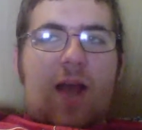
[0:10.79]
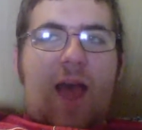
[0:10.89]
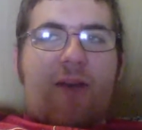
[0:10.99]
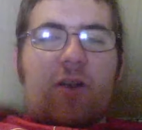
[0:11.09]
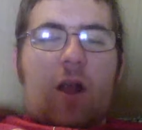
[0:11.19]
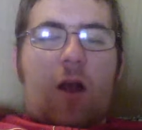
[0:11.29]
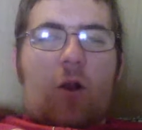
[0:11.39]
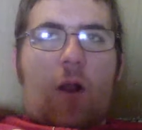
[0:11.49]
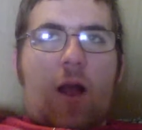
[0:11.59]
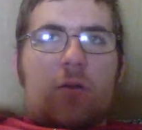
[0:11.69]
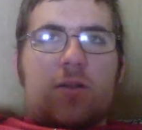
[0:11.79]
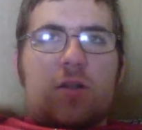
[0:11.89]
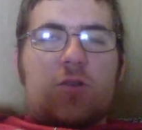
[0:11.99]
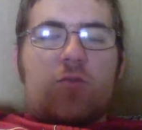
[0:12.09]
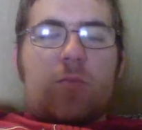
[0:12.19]
haven't gotten
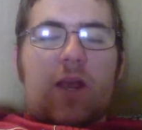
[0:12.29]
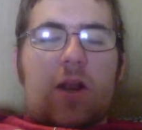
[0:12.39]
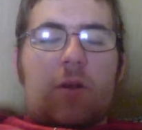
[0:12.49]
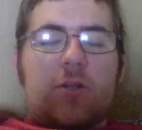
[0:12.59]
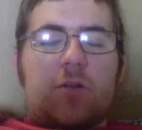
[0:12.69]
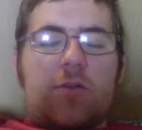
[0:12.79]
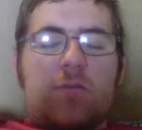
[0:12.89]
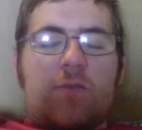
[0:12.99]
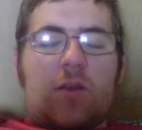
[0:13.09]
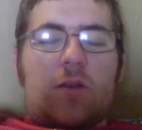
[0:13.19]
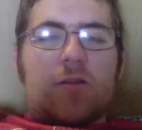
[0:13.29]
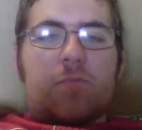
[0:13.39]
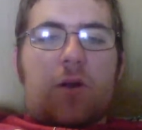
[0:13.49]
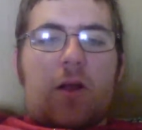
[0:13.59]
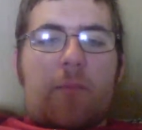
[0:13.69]
around to making a bunch of YouTube videos,
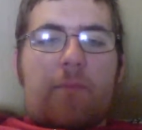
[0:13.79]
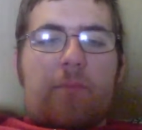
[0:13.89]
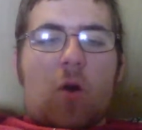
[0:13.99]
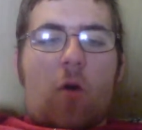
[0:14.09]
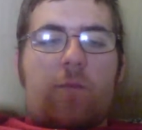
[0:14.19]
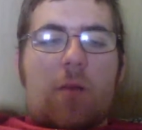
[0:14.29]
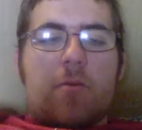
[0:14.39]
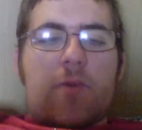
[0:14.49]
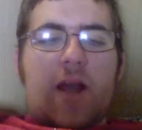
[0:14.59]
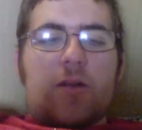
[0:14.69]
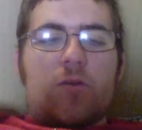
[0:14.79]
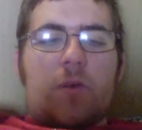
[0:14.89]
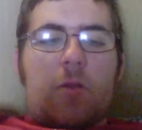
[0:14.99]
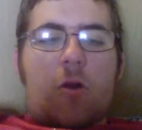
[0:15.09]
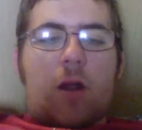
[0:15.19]
but hopefully I'll be back
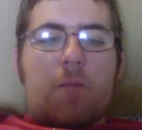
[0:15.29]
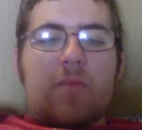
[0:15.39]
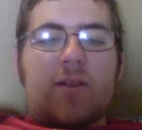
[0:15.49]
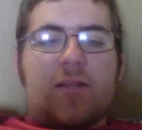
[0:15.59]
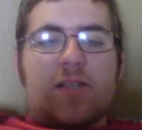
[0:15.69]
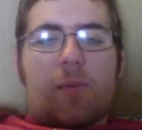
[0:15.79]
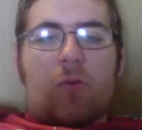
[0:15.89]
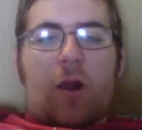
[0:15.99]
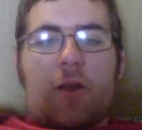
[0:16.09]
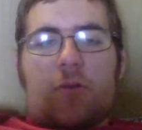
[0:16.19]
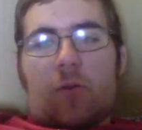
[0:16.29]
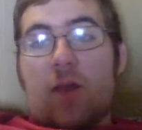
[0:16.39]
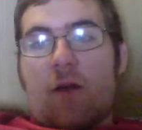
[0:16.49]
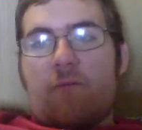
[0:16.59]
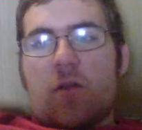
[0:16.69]
to uploading semi-regularly.
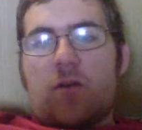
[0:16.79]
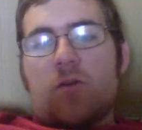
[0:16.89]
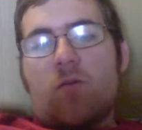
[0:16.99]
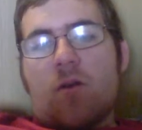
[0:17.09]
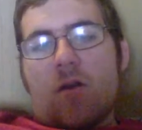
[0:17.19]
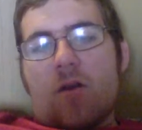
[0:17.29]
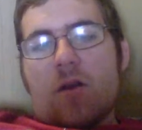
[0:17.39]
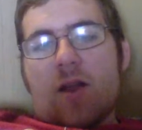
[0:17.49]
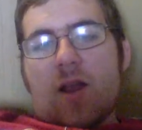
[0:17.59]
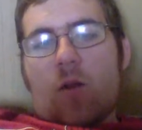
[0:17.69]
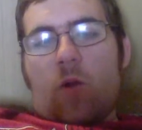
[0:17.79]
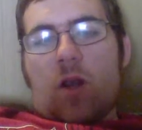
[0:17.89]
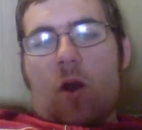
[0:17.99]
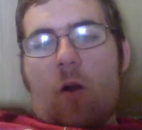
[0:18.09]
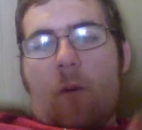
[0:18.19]
Without further ado, here we
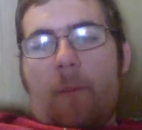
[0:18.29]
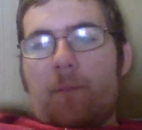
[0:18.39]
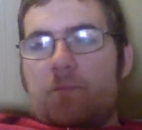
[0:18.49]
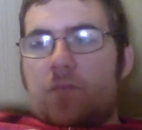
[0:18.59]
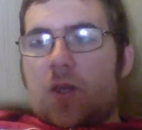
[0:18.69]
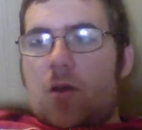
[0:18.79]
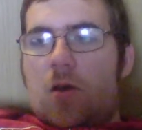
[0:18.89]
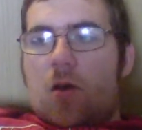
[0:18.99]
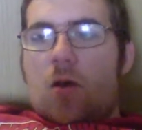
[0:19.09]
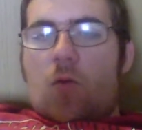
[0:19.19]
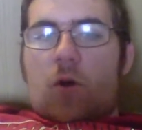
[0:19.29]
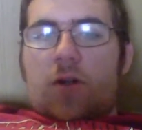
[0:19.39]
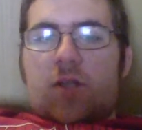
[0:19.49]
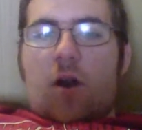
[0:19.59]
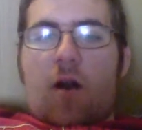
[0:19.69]
go. We're
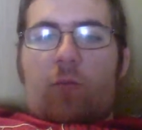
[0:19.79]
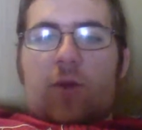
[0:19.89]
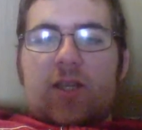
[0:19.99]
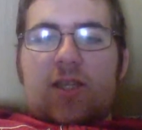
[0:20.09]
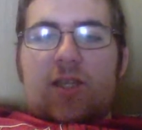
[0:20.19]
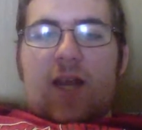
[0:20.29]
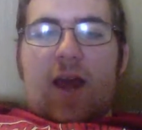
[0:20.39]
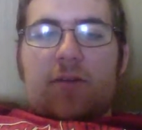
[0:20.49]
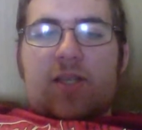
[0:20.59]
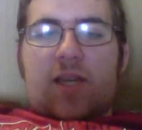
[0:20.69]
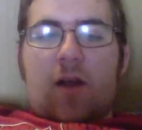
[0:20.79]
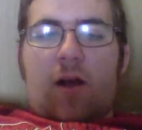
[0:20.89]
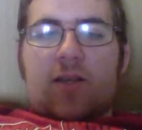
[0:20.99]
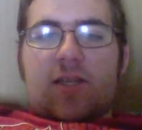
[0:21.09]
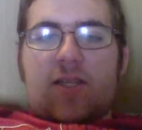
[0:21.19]
going to start off with the Seattle
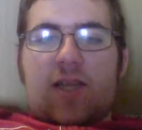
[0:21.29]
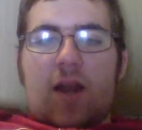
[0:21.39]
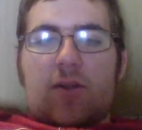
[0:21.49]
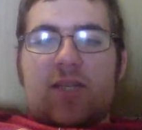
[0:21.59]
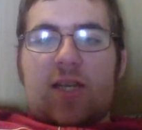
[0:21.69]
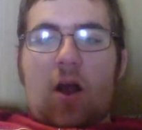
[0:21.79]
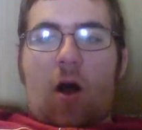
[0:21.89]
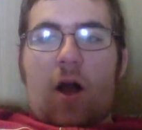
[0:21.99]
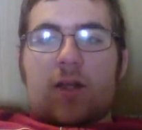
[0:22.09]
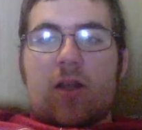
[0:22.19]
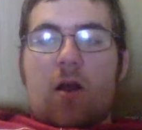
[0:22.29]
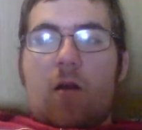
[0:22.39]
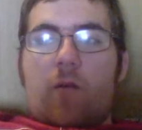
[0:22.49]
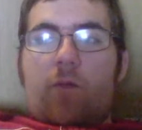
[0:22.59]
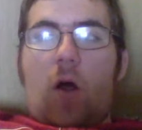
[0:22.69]
Seahawks. The Seattle Seahawks
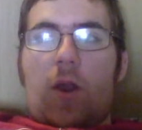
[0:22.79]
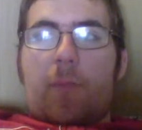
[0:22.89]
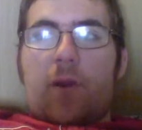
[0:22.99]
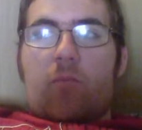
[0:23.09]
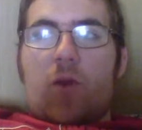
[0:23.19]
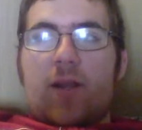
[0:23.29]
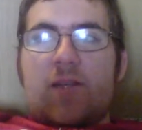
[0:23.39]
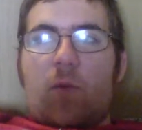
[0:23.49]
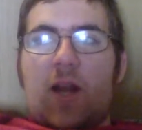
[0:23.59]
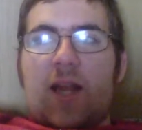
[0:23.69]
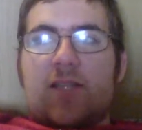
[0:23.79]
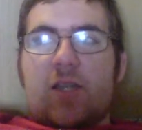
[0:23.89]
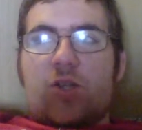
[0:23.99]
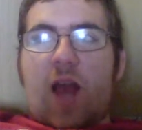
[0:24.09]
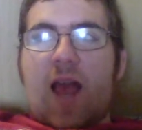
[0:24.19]
followed up an impressive win against
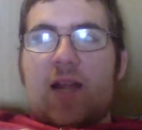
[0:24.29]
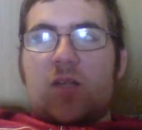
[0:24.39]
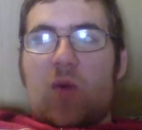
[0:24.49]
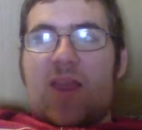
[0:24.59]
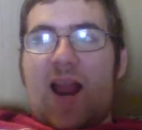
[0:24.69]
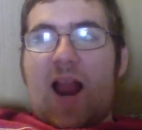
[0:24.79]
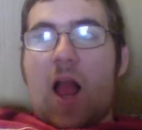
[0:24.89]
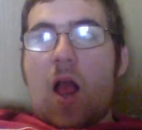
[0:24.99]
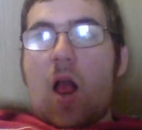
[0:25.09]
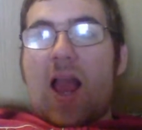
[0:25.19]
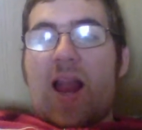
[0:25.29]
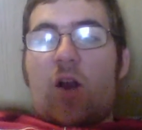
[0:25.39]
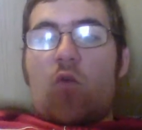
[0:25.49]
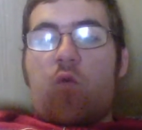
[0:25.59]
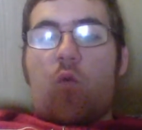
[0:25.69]
the Giants with an
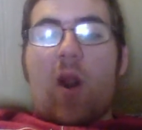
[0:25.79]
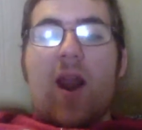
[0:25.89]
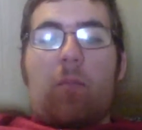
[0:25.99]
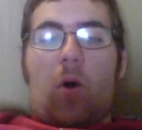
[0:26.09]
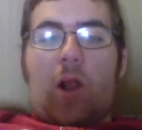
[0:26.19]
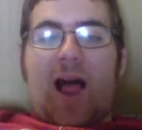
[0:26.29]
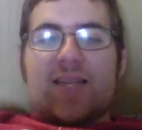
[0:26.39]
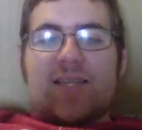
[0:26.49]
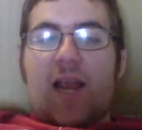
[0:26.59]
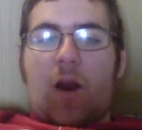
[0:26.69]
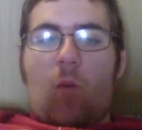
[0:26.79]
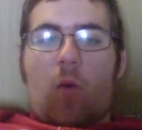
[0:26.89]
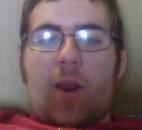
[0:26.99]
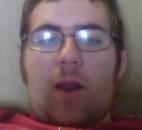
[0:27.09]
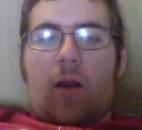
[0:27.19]
incredible last-second
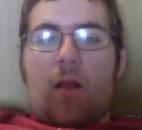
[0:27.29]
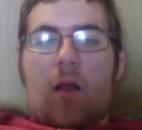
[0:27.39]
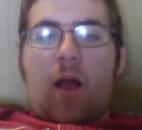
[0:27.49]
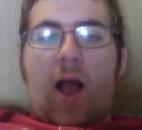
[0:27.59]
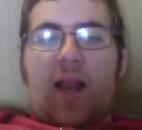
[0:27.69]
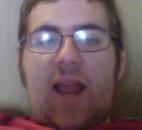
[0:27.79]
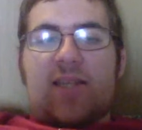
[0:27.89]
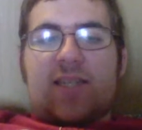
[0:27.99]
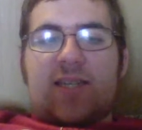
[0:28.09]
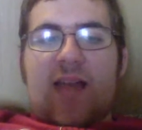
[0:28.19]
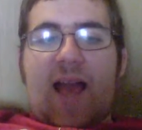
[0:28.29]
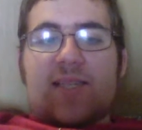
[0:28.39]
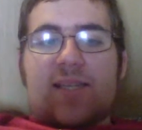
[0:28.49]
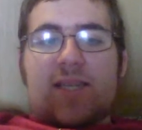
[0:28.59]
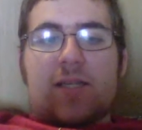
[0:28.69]
win against the
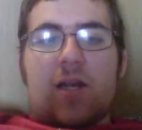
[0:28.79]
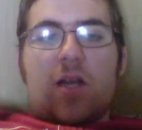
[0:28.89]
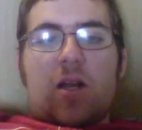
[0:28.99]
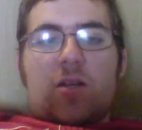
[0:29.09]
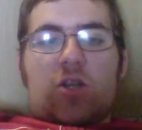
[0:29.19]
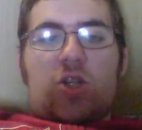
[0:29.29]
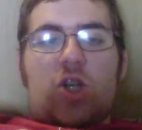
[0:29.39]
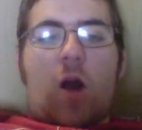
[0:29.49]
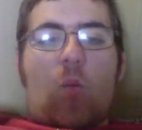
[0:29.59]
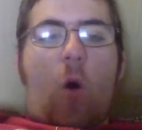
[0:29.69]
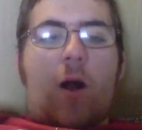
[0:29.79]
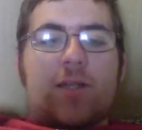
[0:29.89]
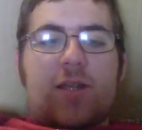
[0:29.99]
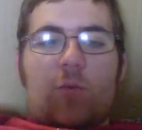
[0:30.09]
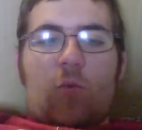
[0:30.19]
Texans. Deshaun
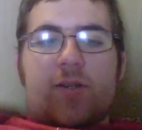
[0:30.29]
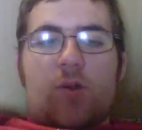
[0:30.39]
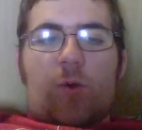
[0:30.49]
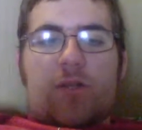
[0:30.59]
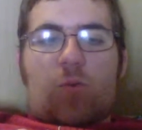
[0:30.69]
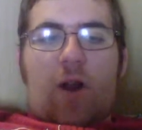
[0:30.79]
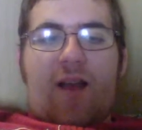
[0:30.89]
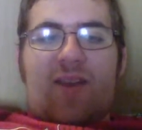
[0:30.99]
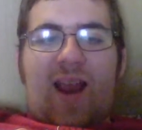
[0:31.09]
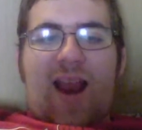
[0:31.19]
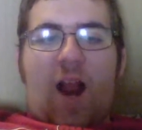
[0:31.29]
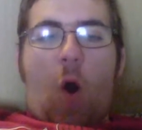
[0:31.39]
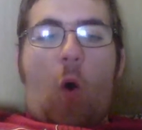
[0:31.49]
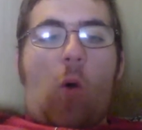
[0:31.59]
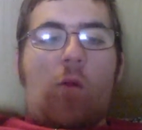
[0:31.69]
Watson and Russell Wilson were having an
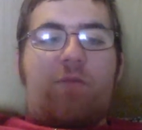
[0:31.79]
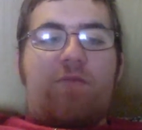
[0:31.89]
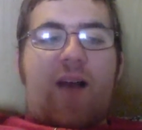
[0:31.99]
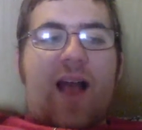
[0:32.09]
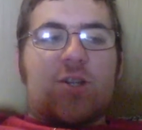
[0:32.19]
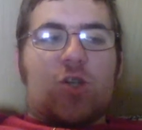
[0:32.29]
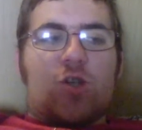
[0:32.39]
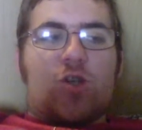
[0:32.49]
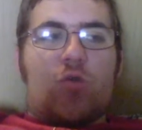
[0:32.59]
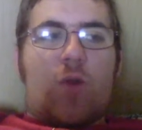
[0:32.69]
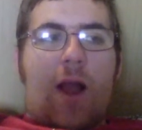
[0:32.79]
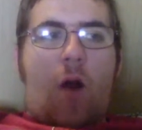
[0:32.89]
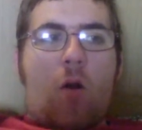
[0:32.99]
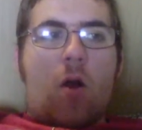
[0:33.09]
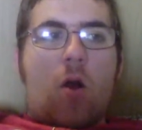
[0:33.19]
old-fashioned
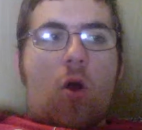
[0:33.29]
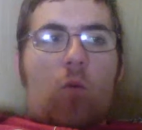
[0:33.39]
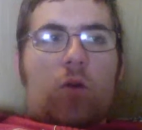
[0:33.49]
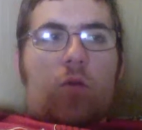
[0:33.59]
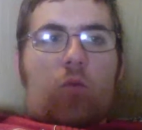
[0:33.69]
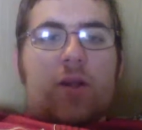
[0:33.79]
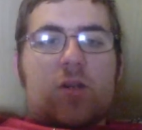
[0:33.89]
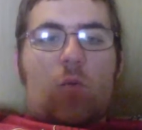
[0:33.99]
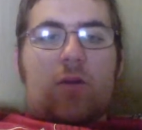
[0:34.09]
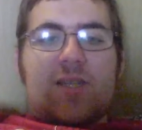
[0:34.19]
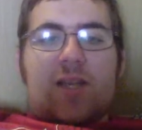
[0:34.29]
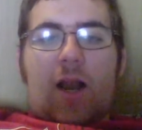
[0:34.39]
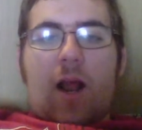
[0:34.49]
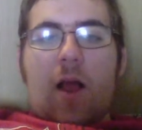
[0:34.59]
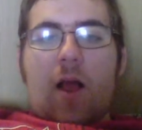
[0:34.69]
shootout, with Russell
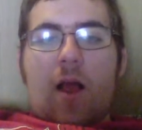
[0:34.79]
Wilson